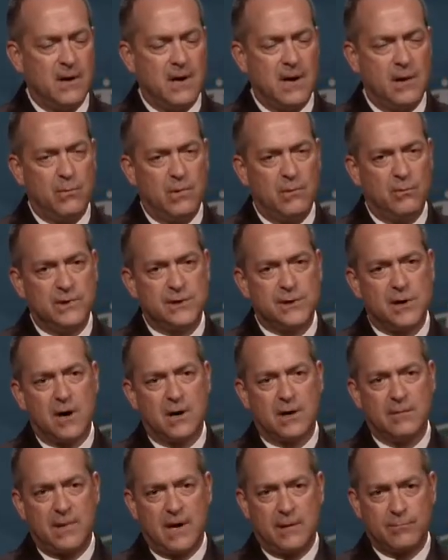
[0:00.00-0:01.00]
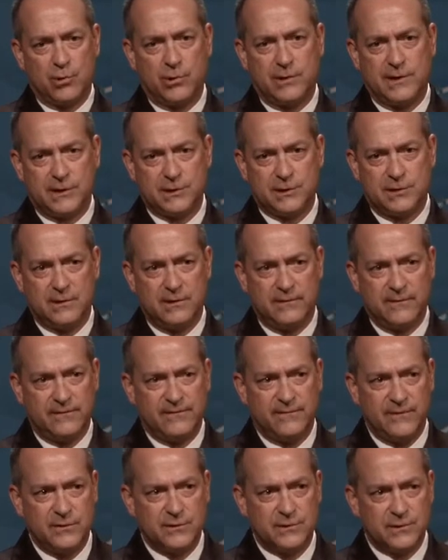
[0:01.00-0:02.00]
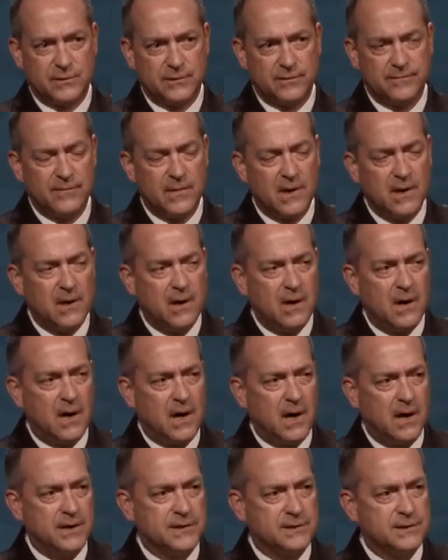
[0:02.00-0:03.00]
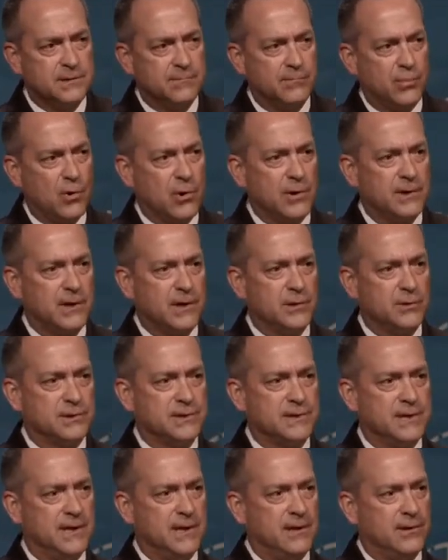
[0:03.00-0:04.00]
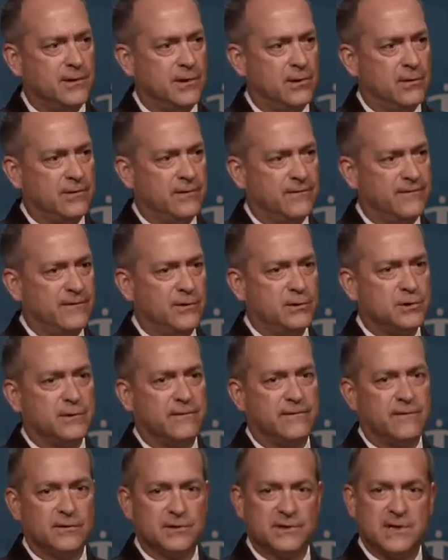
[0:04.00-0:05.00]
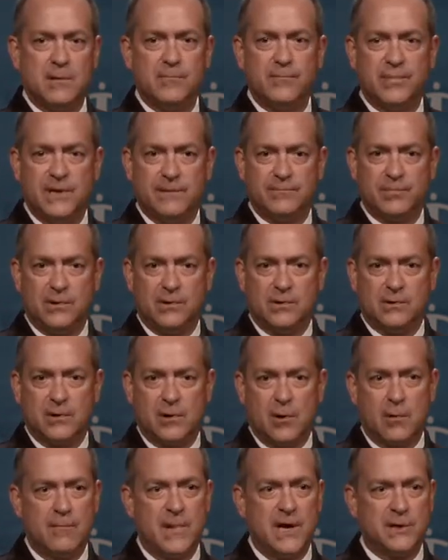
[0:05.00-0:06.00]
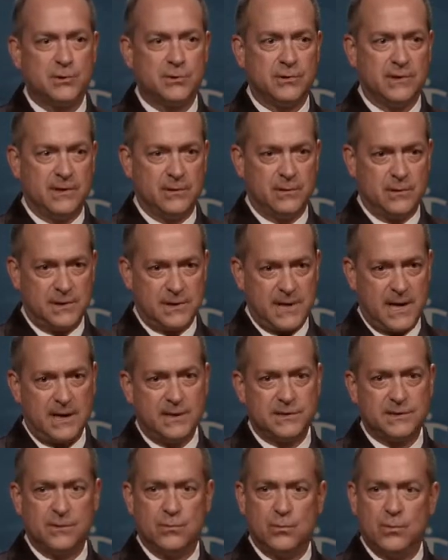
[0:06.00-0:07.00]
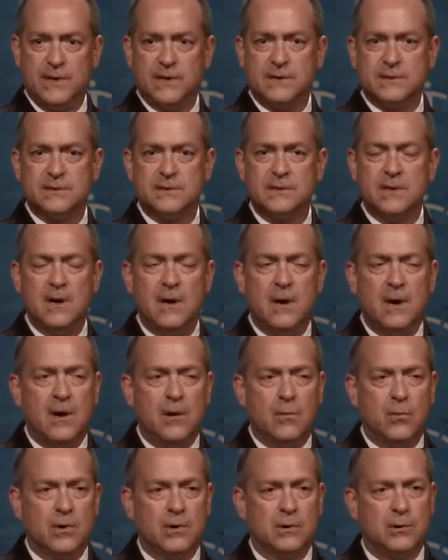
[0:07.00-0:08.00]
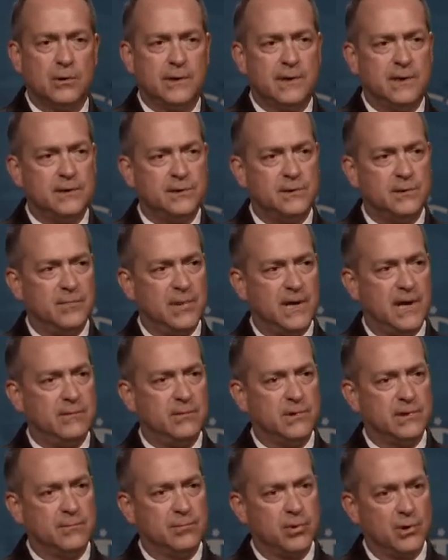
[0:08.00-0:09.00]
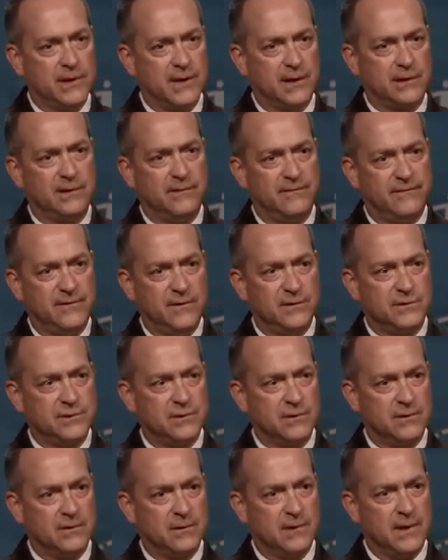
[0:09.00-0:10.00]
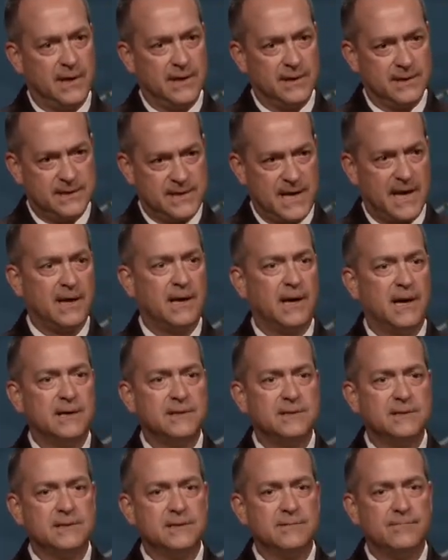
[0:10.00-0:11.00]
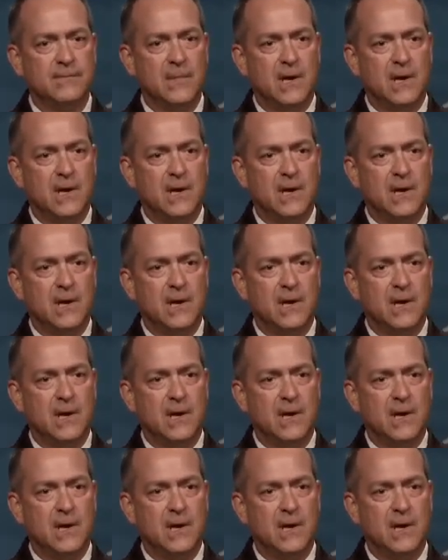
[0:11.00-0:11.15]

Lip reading: And when we talk about prediction of the future, it's important to understand, though the future for some people are measured in days and weeks, we're looking to be able to predict the future in decades.